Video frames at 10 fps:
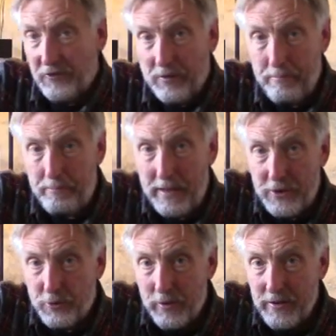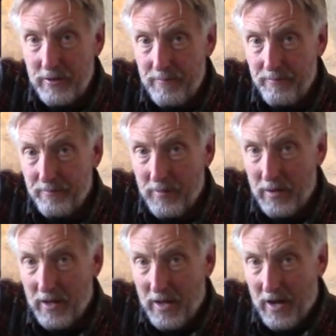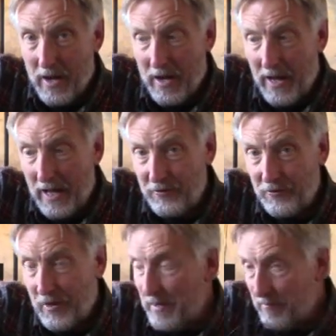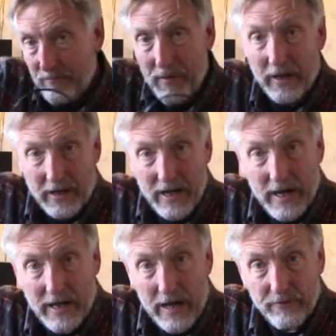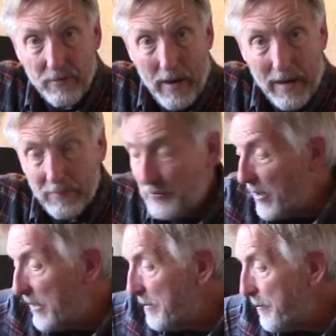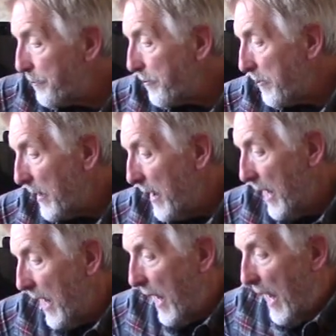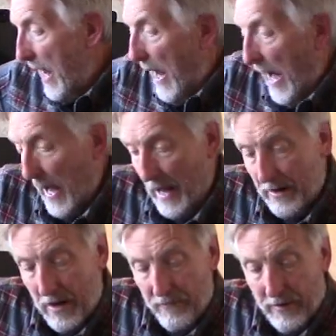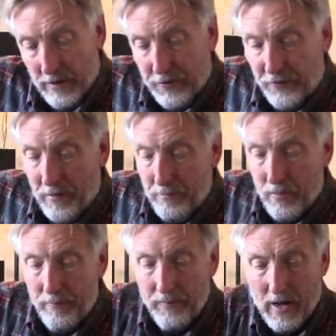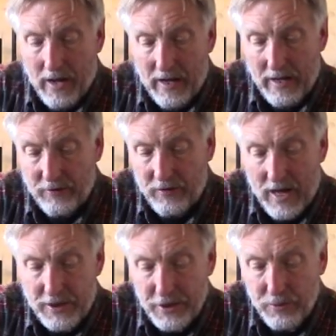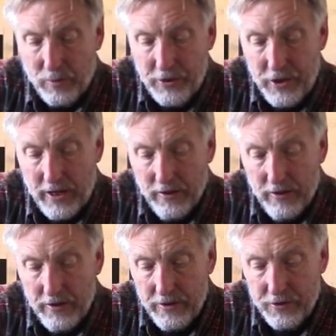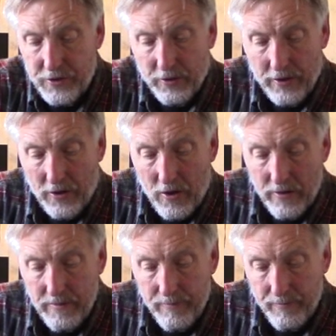a Beatron headset. Again, I got it from Amazon. And very simple. It's got a switch here. You turn it on.